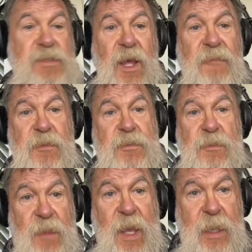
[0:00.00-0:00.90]
nothing to
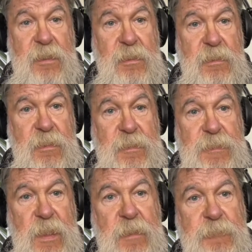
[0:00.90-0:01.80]
that.
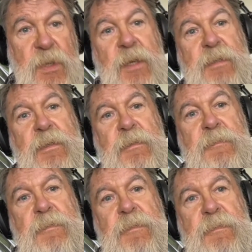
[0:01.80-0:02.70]
But
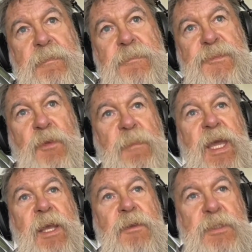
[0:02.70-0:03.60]
to
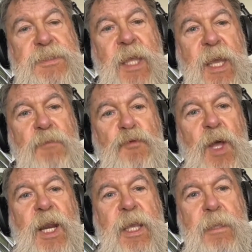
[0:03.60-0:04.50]
me, is they
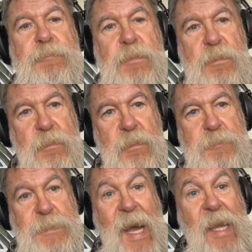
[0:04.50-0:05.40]
really
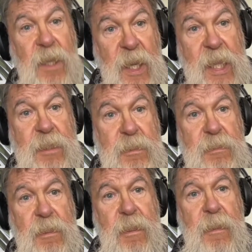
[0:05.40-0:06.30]
violate
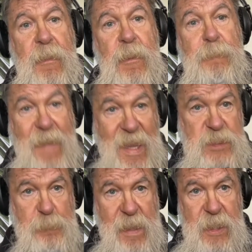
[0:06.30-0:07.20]
my
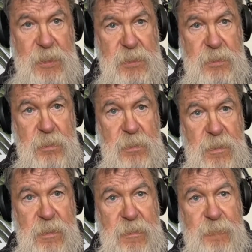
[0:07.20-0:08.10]
space
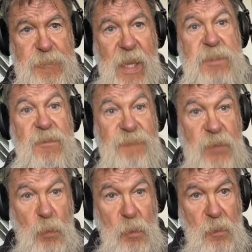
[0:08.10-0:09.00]
as a
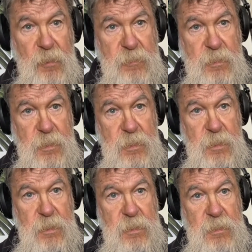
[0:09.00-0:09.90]
viewer
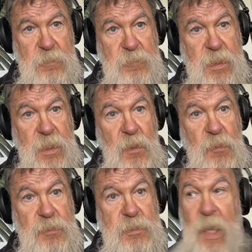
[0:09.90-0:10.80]

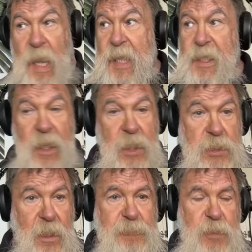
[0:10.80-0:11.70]
because I can
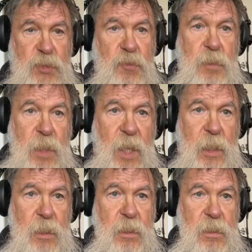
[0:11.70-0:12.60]
accept that you're
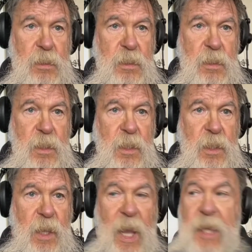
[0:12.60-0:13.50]
gay.
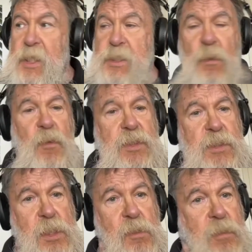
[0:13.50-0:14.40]
I just don't want to see
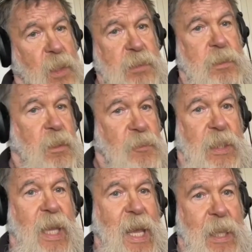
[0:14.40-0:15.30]
you kiss another
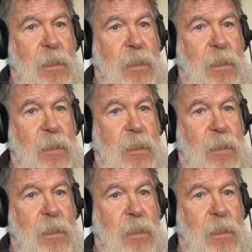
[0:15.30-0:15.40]
guy.